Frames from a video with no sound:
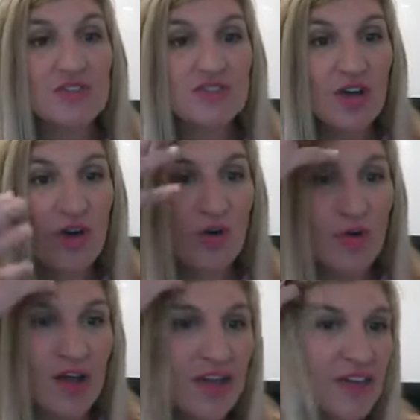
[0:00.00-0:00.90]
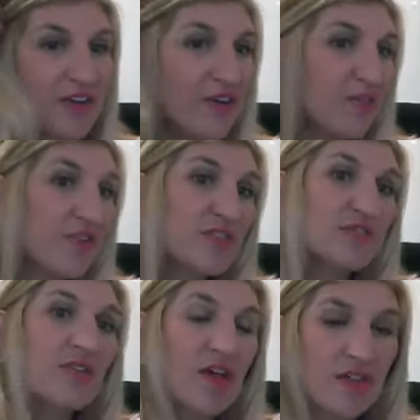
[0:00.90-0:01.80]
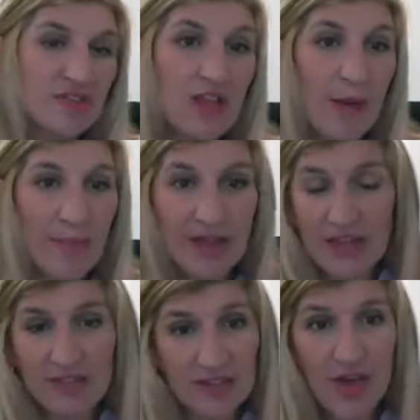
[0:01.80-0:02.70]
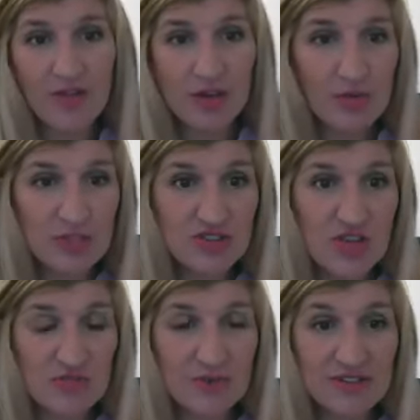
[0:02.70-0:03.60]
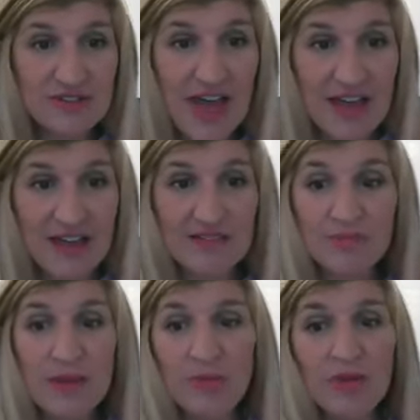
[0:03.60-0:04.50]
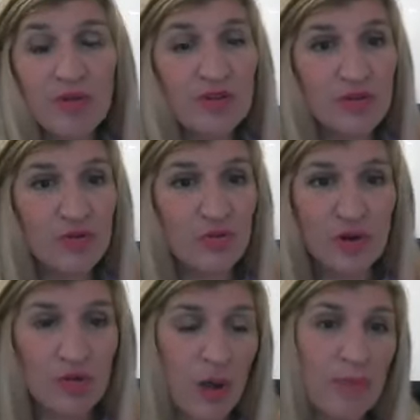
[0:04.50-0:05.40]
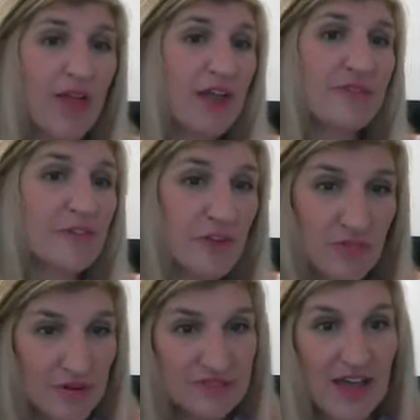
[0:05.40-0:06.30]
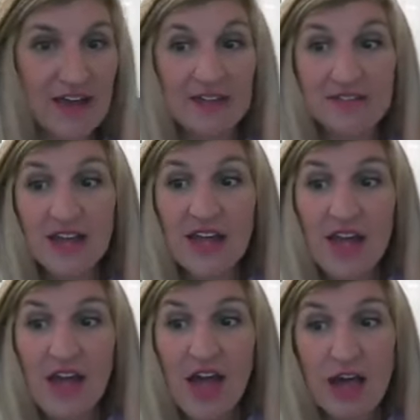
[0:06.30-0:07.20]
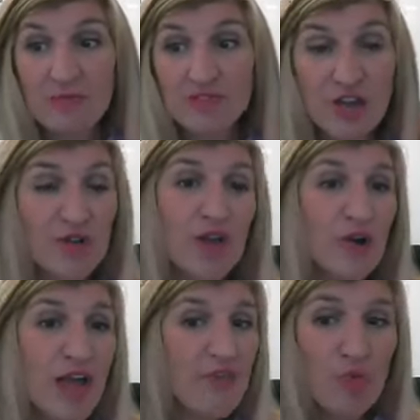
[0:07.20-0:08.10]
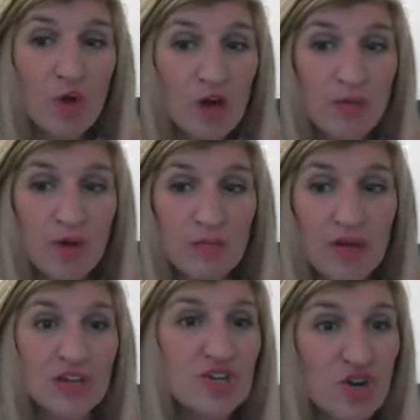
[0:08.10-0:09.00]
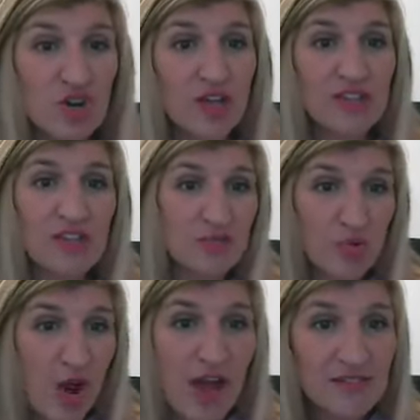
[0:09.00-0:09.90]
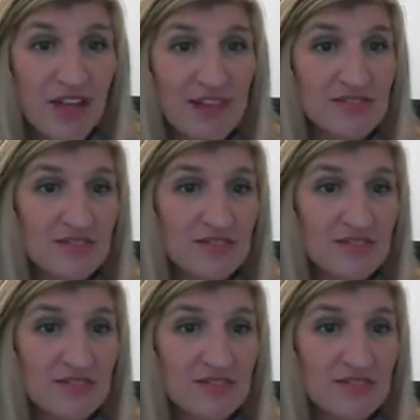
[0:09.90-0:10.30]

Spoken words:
So, first of all, stopping anything having to do with adjustment of status, people who are applying for adjustment of status generally already have a work permit during this process.